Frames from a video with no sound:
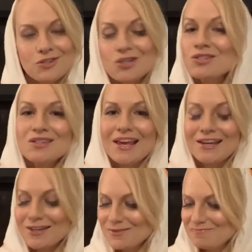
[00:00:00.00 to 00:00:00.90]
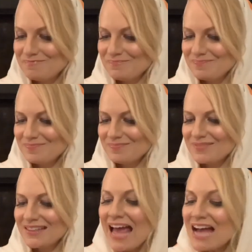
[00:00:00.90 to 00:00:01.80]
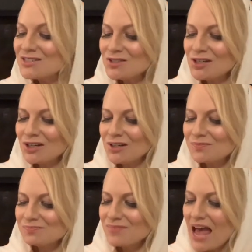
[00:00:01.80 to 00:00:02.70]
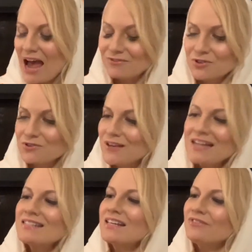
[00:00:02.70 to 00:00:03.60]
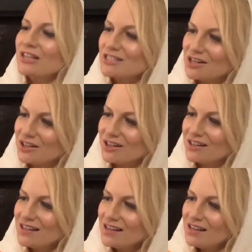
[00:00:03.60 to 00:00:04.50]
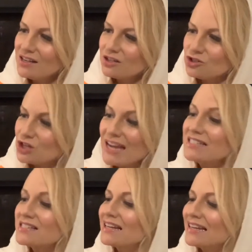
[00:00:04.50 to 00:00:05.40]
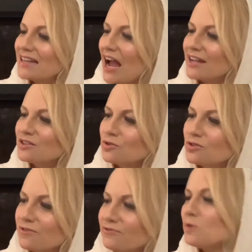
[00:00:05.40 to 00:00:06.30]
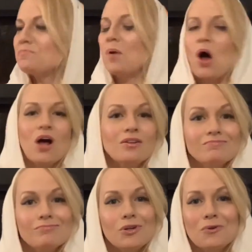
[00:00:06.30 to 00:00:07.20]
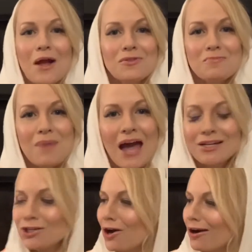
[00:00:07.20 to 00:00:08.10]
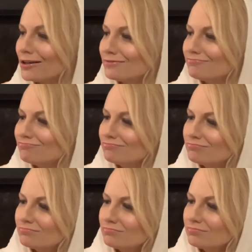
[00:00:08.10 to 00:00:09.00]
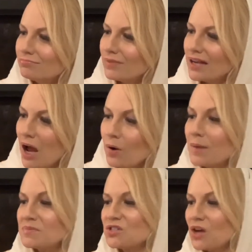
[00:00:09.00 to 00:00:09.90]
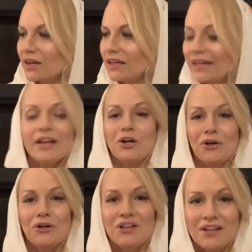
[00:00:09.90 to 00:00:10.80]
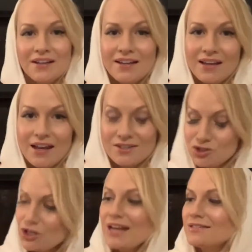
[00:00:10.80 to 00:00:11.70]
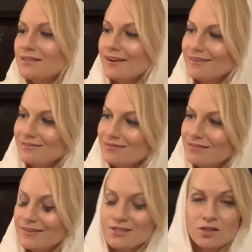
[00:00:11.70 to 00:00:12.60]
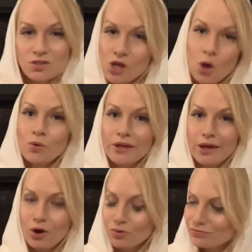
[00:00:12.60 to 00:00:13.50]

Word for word: Just think. Last year, after Thanksgiving dinner, Jason and I threw the football around the backyard. Now I'm stuck here and Jason is in Tokyo.